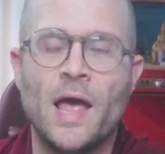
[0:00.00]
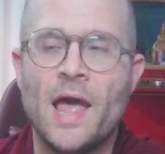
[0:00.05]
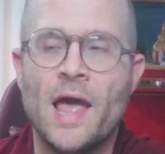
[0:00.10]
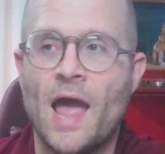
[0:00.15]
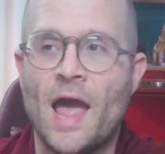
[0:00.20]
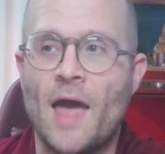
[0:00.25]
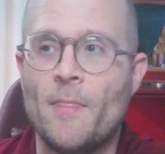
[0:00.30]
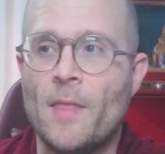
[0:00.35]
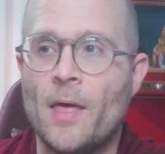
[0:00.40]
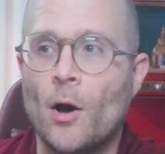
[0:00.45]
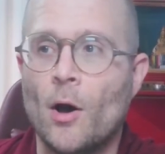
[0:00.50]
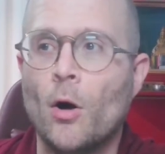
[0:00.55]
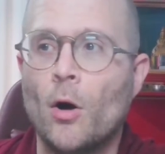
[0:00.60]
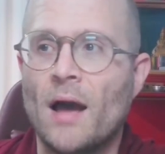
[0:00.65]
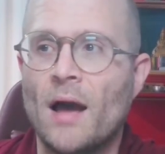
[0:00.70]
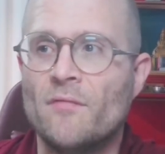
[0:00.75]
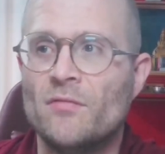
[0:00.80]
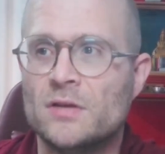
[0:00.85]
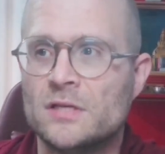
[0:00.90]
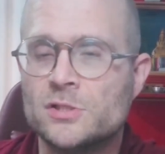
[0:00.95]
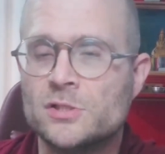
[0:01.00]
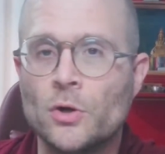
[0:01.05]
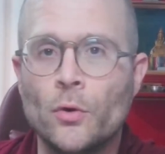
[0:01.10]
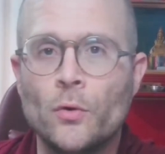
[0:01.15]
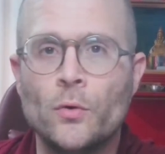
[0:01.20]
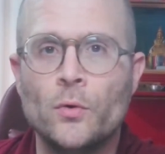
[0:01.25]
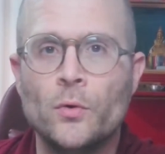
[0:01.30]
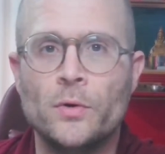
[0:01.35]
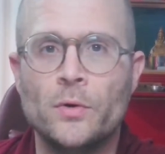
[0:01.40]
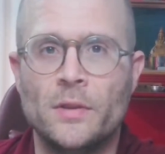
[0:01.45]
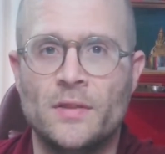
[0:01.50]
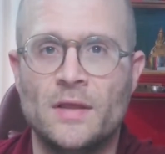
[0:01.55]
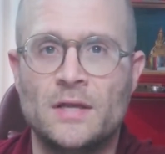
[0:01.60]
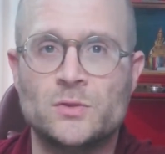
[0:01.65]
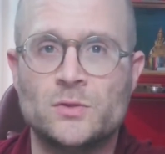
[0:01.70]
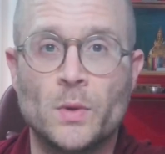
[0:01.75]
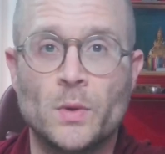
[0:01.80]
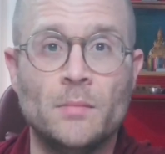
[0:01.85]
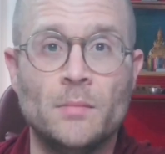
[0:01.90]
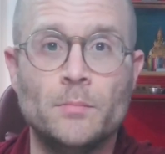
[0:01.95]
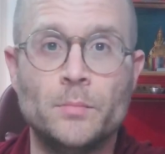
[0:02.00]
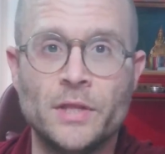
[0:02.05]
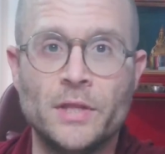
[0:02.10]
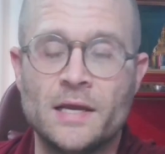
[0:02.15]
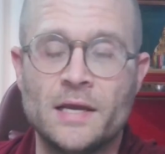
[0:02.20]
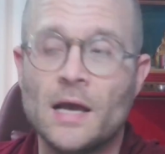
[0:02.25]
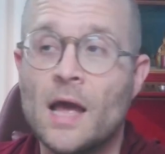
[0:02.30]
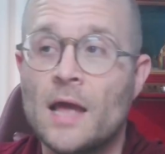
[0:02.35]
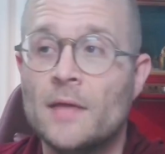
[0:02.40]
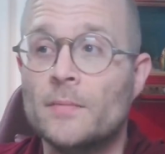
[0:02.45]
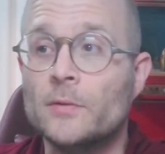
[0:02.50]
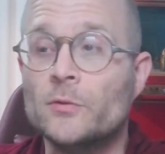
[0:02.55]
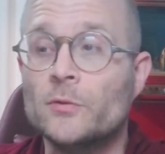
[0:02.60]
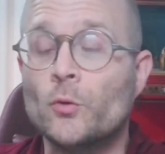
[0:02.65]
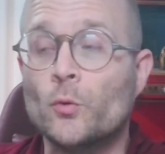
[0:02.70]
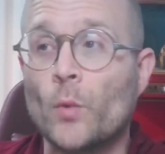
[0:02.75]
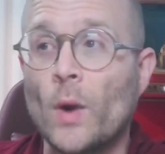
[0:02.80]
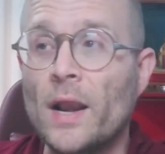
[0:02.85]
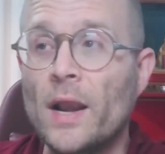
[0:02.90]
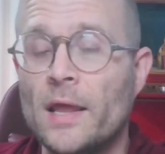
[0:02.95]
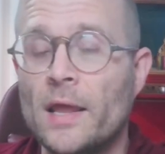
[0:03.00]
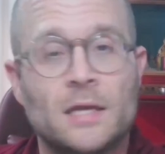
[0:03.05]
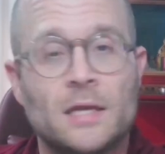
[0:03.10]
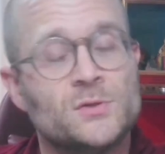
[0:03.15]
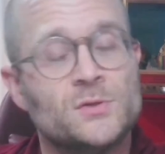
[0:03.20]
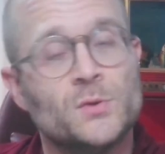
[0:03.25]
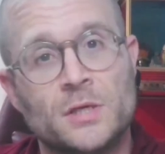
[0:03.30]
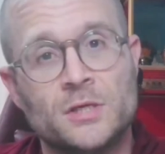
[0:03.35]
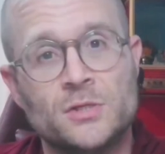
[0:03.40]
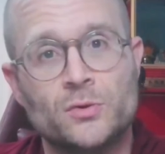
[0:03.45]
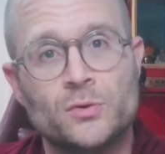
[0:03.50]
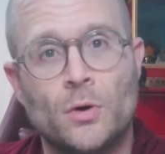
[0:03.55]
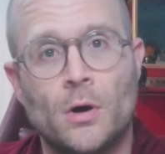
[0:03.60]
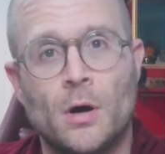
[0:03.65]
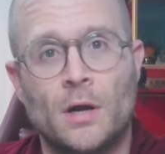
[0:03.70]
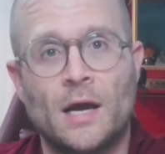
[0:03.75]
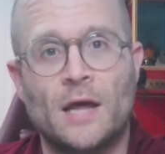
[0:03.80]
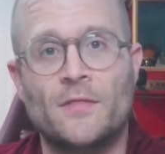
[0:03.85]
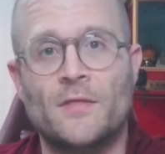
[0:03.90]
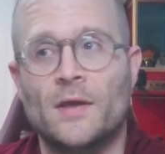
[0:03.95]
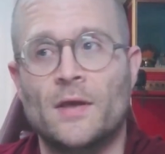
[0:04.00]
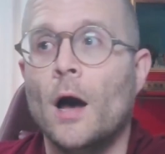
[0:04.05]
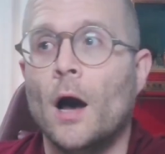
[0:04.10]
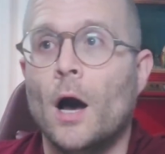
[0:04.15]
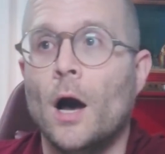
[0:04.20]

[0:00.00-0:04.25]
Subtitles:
And they all have this tone that's really bleak. But the writing is really strong, I think.